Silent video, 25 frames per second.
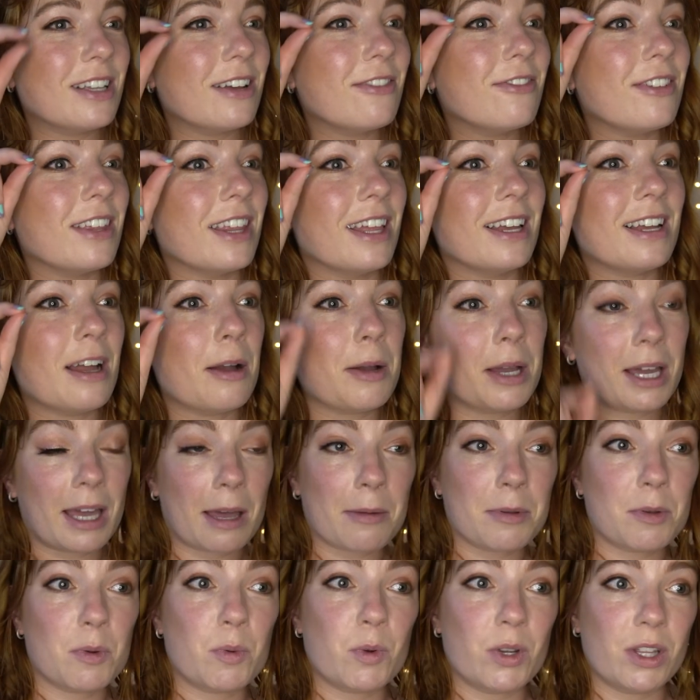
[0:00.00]
I feel like I
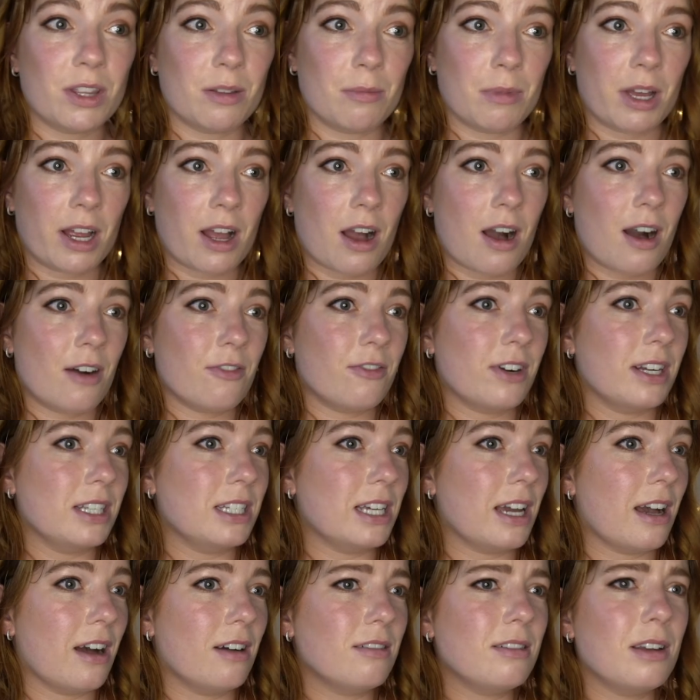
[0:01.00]
kept putting them like halfway
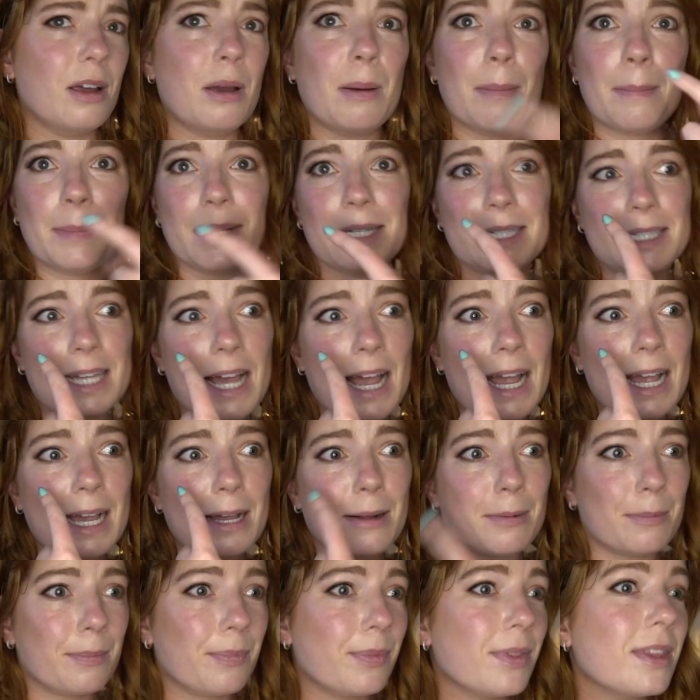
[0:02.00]
down, but
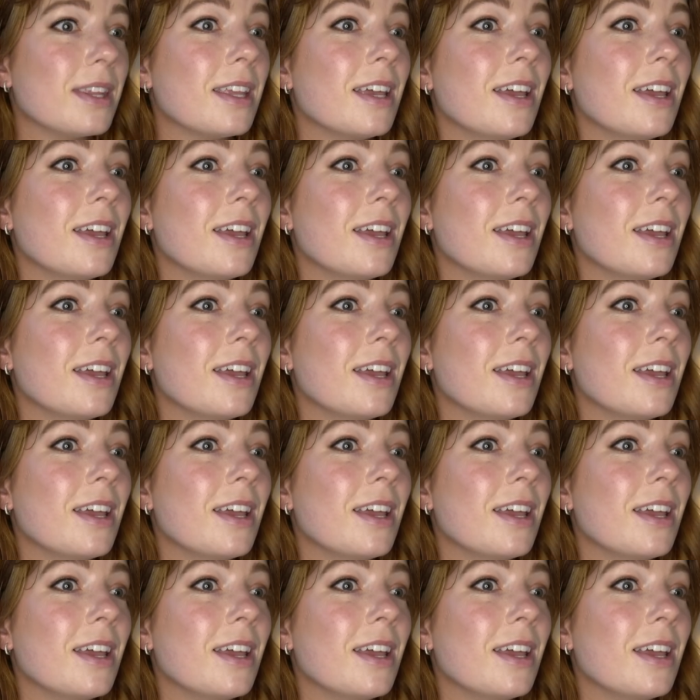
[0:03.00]
damn.